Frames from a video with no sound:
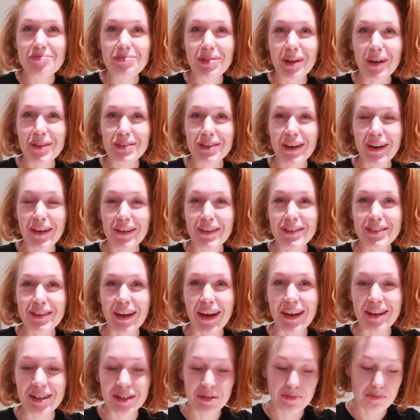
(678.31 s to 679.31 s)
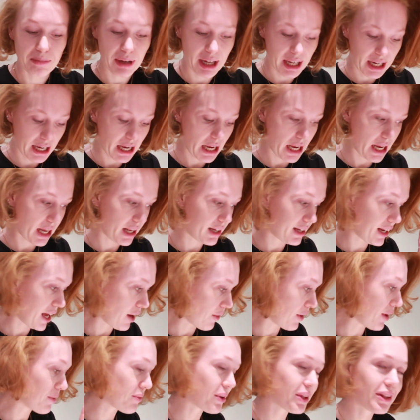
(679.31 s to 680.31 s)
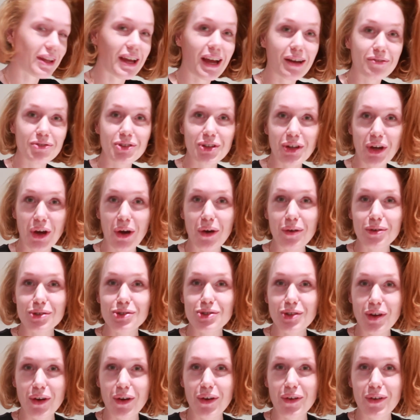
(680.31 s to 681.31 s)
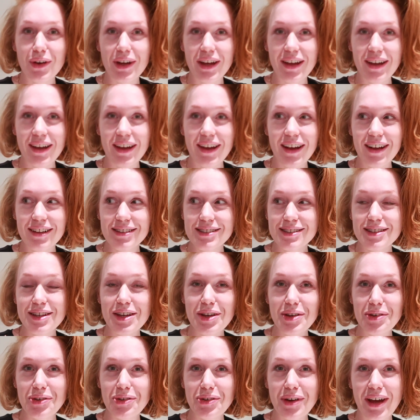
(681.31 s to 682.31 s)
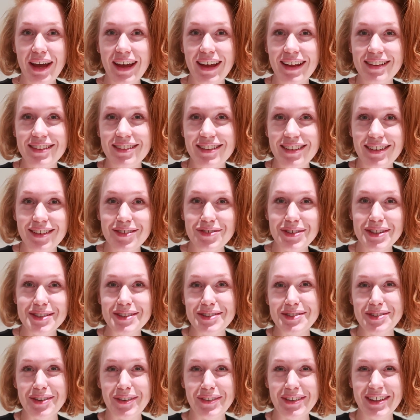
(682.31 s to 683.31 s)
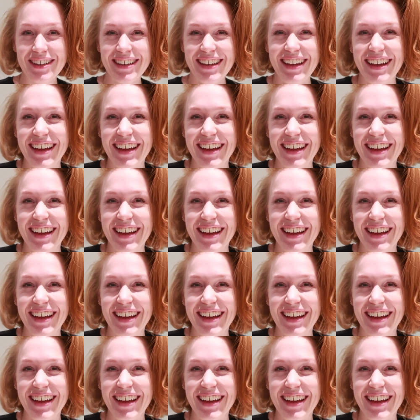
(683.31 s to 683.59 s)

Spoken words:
Blow dry all done. But now I really have to go. So I'll see you at the Fisketorvets.